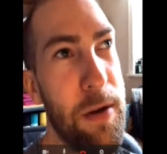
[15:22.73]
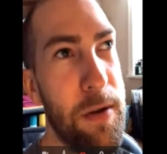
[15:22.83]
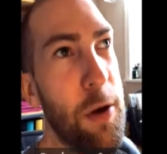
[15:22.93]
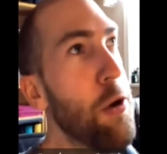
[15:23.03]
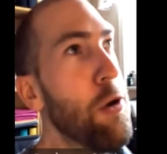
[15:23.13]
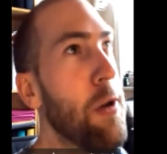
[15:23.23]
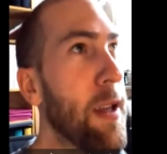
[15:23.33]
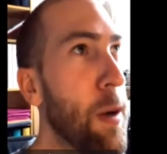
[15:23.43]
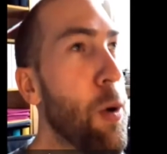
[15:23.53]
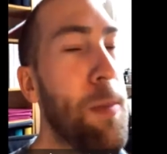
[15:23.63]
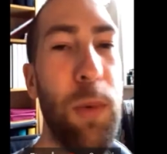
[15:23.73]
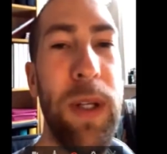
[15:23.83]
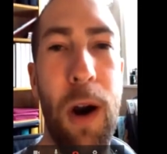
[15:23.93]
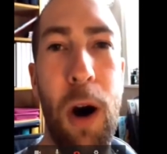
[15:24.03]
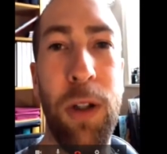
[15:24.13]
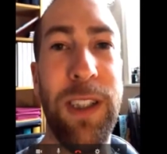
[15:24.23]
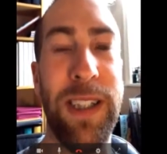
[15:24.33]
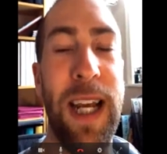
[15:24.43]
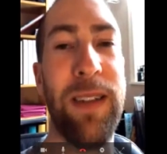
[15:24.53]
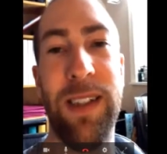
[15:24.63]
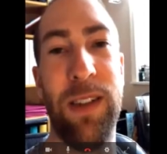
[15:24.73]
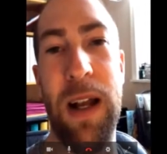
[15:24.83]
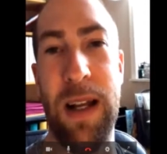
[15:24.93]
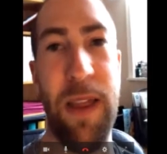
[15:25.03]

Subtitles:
it will be really hard to scale this to